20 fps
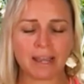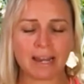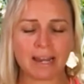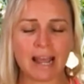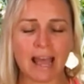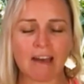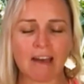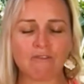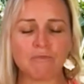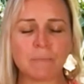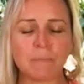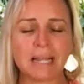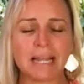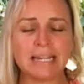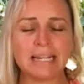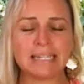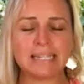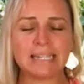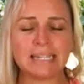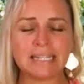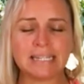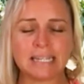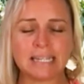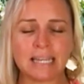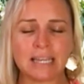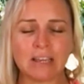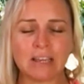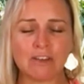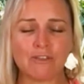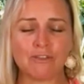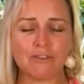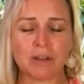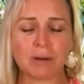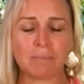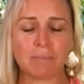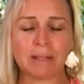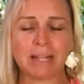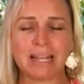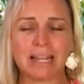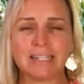and have plenty to give
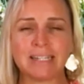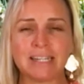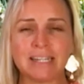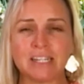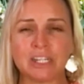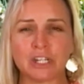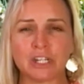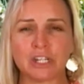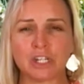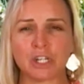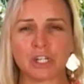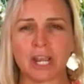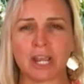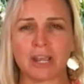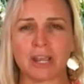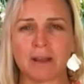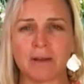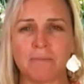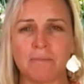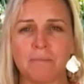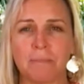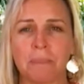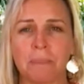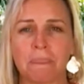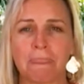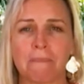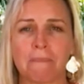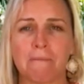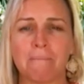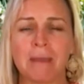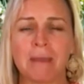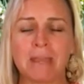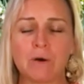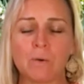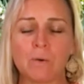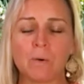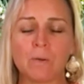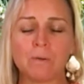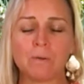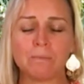and plenty to share. May
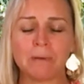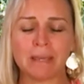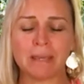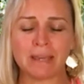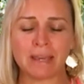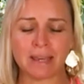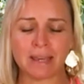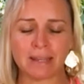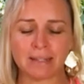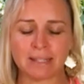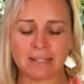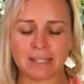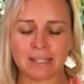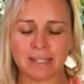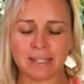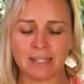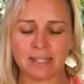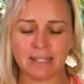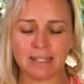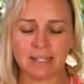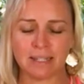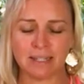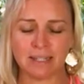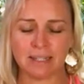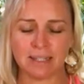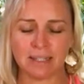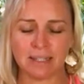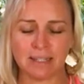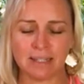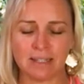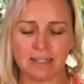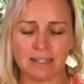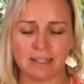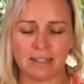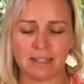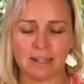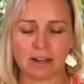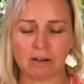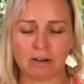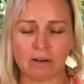all beings
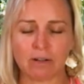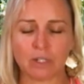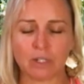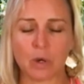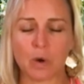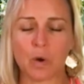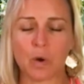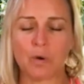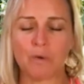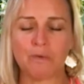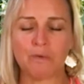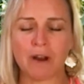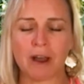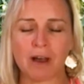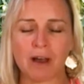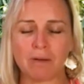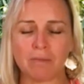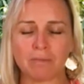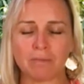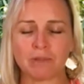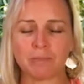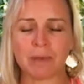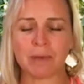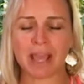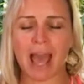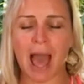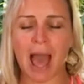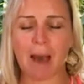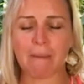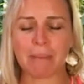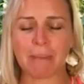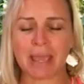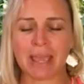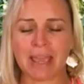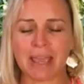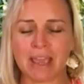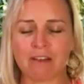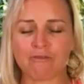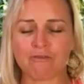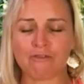across all realms be
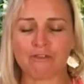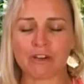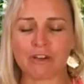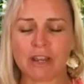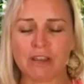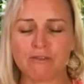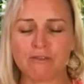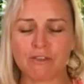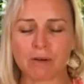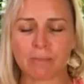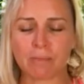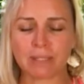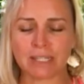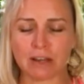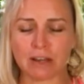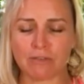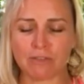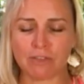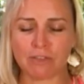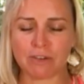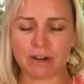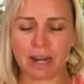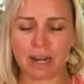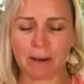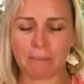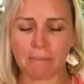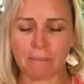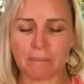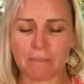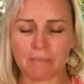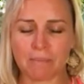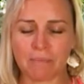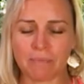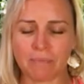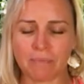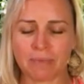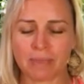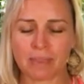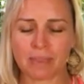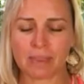happy and free from suffering.
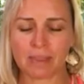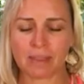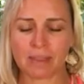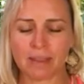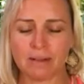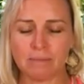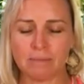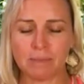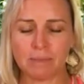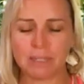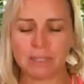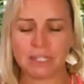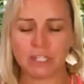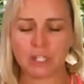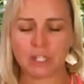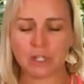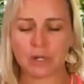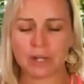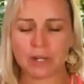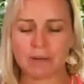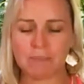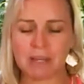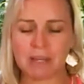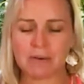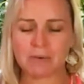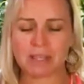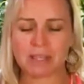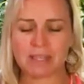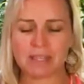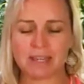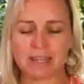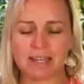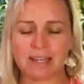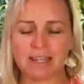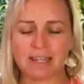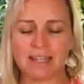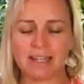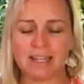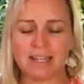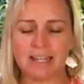Please join me with
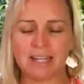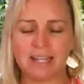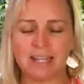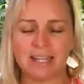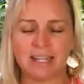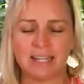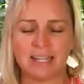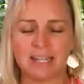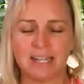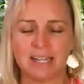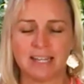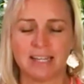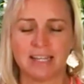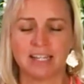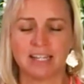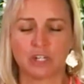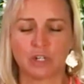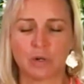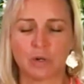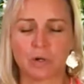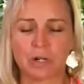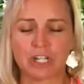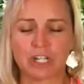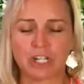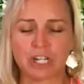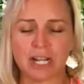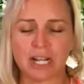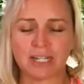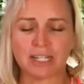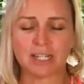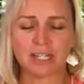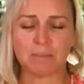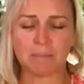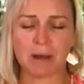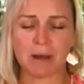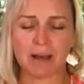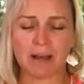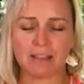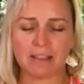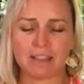the short
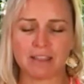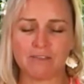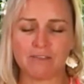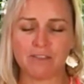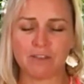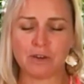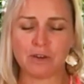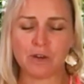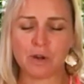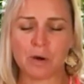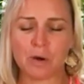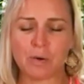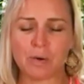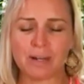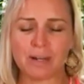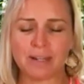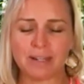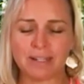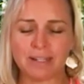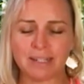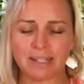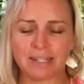Shantipath if you know it.